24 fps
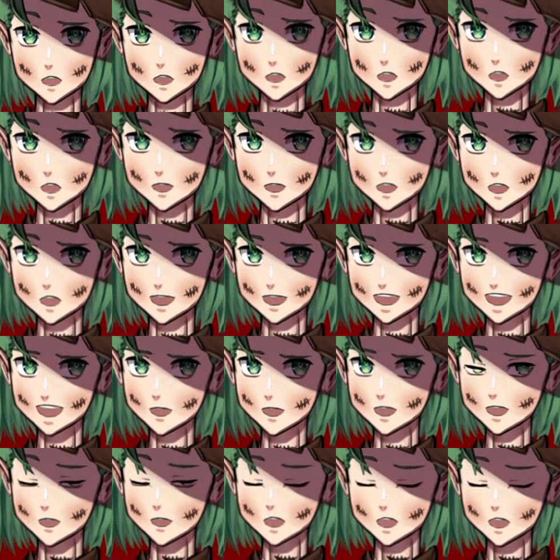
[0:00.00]
And that's not just
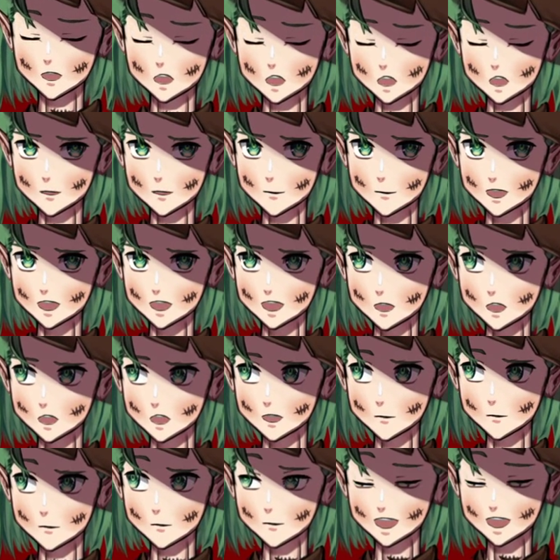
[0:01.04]
used once. There's
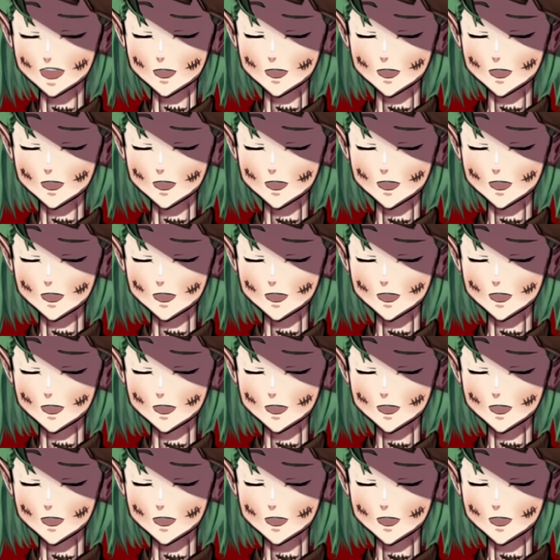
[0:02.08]
multiple times.